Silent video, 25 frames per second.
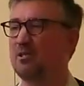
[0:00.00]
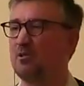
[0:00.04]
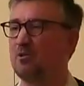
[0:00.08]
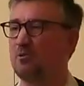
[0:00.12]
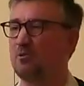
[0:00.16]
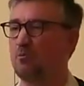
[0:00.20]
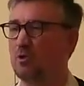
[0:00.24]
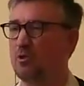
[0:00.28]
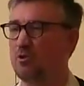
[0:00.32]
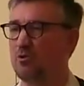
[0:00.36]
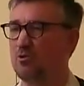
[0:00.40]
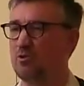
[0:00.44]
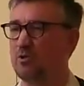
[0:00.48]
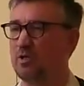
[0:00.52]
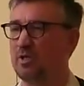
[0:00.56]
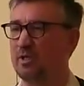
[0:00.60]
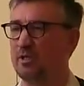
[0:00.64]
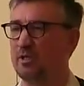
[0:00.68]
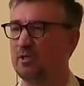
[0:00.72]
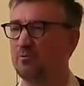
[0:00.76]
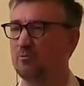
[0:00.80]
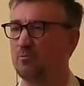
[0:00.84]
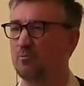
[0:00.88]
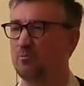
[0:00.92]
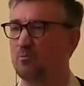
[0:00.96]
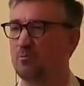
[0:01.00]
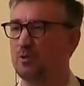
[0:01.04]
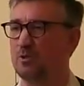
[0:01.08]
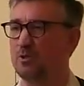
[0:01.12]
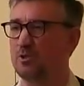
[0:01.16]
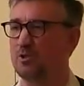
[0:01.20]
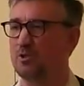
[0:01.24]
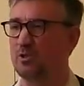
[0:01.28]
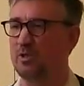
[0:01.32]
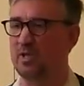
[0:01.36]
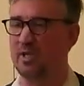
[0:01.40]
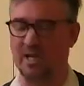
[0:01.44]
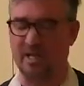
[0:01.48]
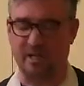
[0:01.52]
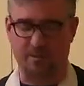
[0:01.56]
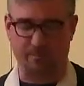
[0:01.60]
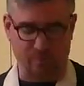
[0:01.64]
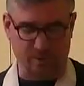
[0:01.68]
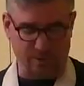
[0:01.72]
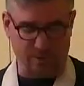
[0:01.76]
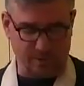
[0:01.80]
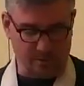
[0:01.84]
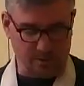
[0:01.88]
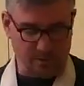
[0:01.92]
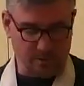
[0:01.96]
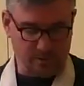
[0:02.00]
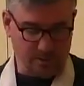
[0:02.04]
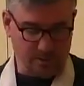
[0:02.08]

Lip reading: wondering what's going to happen.